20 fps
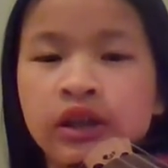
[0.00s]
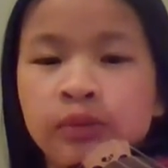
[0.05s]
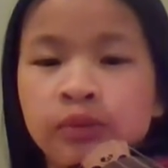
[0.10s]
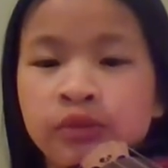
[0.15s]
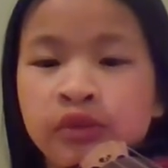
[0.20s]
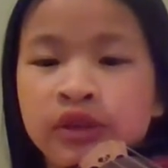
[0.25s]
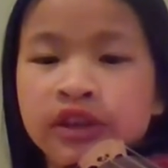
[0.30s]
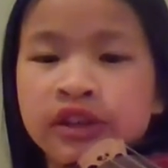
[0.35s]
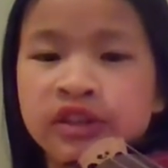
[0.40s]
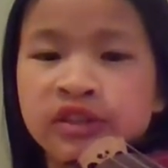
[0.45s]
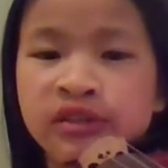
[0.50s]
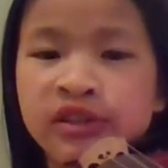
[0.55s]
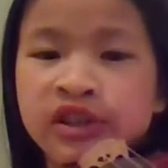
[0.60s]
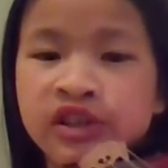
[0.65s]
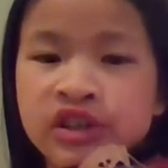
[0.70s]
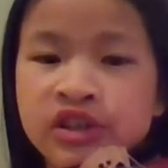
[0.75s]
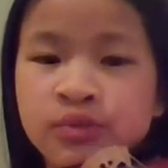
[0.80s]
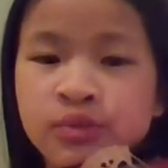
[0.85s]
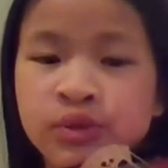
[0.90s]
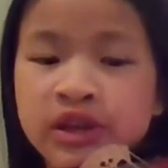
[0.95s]
when you are
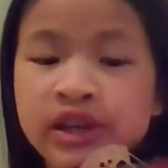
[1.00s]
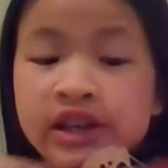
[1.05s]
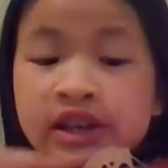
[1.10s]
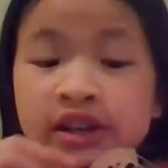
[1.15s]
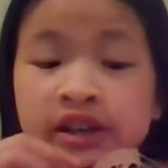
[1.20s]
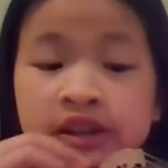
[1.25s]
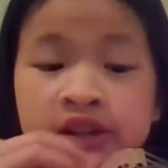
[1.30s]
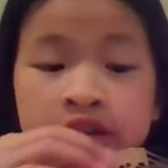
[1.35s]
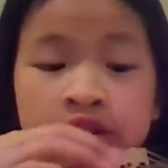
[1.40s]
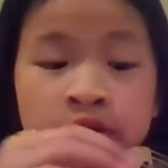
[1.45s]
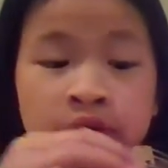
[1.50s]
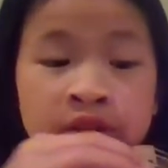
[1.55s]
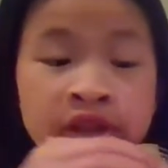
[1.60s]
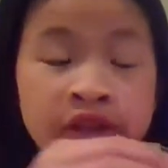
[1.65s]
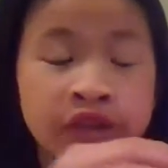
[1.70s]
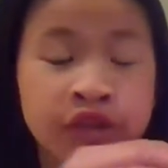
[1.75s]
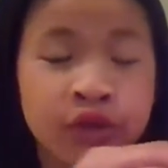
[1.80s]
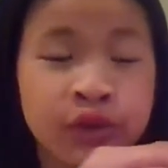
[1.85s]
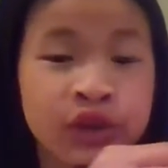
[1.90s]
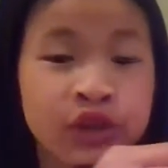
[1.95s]
just playing, when
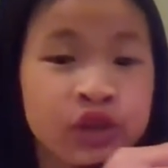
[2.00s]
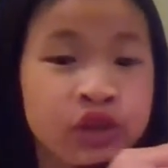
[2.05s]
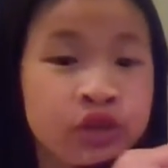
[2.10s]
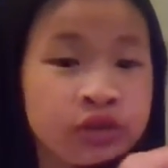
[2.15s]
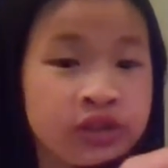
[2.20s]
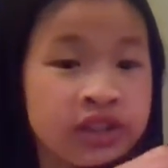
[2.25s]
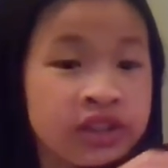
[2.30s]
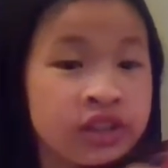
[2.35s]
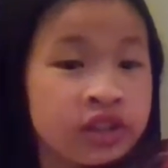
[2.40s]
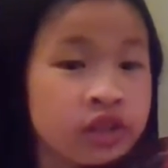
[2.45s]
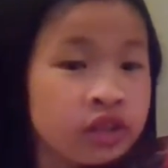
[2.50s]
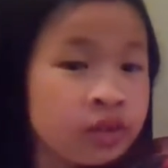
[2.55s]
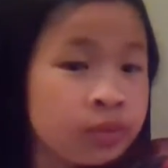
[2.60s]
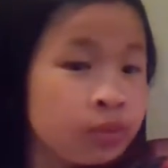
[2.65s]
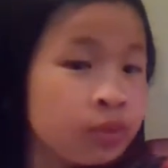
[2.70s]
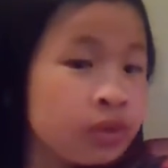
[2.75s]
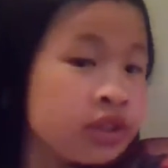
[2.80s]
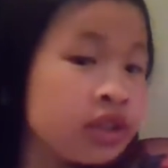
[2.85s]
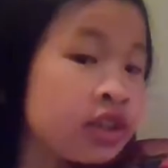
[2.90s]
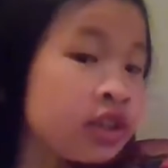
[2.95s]
you are tuning, you can
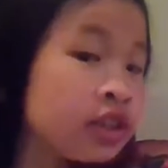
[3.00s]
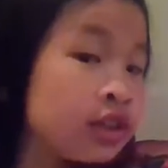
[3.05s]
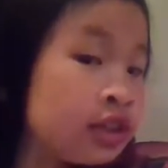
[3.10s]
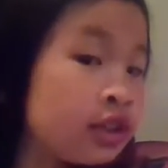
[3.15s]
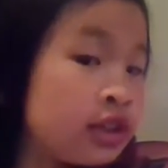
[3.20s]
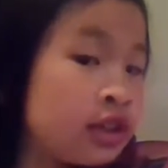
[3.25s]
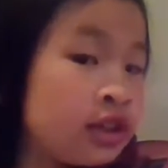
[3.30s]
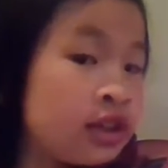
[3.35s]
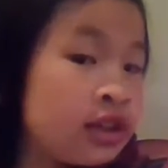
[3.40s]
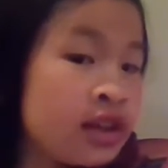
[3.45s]
put your